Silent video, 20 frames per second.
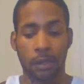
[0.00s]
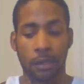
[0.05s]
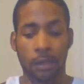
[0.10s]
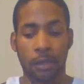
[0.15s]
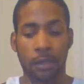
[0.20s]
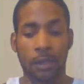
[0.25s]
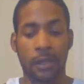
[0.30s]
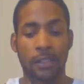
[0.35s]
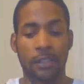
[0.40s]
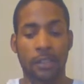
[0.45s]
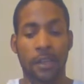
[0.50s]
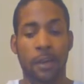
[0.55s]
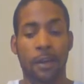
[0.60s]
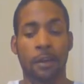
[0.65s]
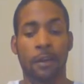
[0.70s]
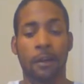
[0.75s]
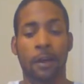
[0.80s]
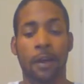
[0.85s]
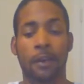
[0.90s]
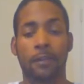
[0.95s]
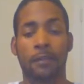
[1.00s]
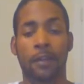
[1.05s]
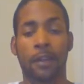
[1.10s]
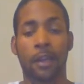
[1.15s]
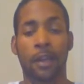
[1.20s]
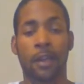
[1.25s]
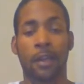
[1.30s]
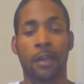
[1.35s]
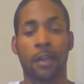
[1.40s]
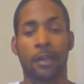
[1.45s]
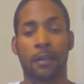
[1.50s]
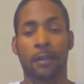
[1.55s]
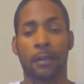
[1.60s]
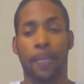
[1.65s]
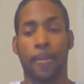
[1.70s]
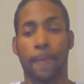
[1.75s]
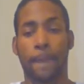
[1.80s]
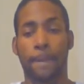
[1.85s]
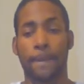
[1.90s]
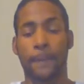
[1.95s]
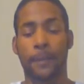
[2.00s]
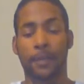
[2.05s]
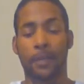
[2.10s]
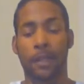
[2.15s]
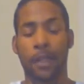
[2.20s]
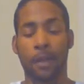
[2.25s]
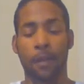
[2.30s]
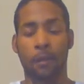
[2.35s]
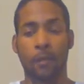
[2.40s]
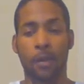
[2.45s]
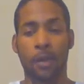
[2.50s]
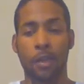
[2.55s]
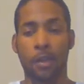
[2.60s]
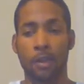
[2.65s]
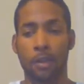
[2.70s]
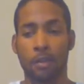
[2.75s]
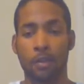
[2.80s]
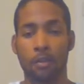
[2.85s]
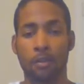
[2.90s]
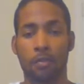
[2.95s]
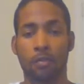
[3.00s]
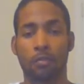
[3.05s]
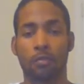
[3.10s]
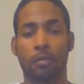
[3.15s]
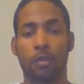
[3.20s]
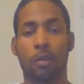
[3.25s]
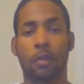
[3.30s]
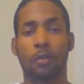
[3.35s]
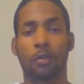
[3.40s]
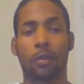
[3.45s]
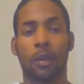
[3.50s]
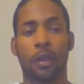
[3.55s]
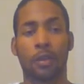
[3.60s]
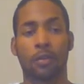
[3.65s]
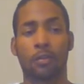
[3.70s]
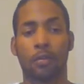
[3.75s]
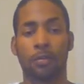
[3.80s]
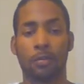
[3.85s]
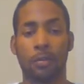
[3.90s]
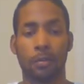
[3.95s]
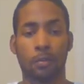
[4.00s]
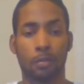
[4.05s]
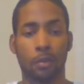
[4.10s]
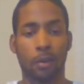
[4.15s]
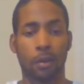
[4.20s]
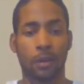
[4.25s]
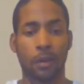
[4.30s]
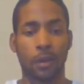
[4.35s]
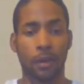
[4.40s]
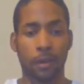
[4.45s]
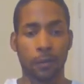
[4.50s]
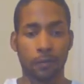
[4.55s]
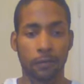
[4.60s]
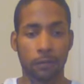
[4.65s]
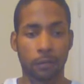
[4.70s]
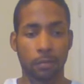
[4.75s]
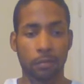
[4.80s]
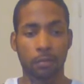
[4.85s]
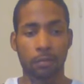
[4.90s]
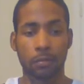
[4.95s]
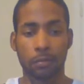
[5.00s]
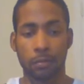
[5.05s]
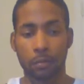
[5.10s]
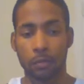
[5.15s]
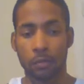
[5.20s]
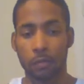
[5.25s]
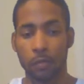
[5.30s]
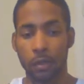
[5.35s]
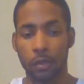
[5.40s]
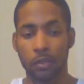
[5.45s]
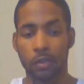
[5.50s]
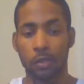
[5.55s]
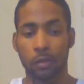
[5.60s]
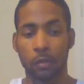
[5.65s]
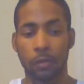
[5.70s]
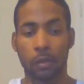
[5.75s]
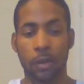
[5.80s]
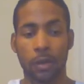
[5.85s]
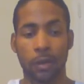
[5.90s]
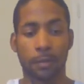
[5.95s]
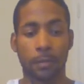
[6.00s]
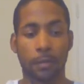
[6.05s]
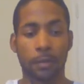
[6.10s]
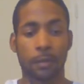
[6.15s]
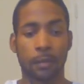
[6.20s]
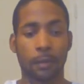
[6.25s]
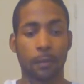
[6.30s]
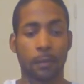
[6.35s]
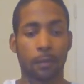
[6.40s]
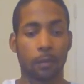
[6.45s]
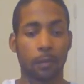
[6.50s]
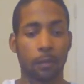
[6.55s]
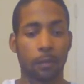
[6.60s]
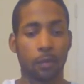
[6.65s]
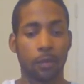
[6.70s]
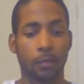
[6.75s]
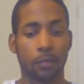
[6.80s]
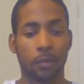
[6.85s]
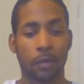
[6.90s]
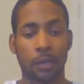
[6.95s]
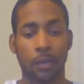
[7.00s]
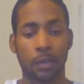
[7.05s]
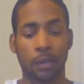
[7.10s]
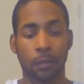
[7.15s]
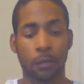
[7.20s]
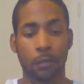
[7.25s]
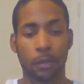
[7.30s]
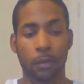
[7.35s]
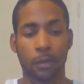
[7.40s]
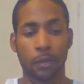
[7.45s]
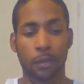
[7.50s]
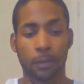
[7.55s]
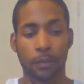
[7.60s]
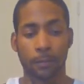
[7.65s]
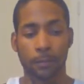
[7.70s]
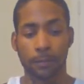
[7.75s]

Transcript: that's how I feel like that way you'll know, like you'll be more comfortable with your weapon when you're dealing with it.